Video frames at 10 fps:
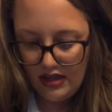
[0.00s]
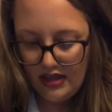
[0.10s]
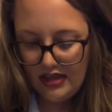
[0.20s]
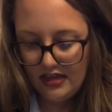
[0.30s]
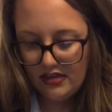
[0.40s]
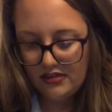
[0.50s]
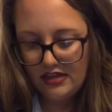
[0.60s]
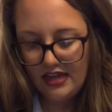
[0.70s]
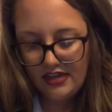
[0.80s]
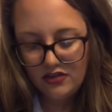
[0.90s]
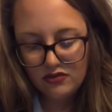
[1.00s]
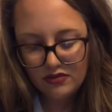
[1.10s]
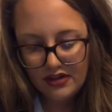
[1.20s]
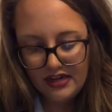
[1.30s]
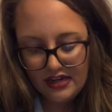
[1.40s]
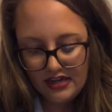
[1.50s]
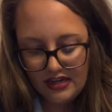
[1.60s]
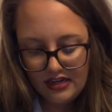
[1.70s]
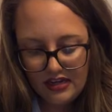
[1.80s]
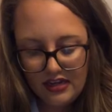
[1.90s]
and a
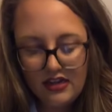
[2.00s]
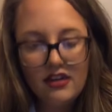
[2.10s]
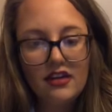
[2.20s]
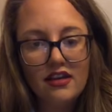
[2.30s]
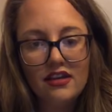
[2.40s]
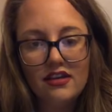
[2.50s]
green,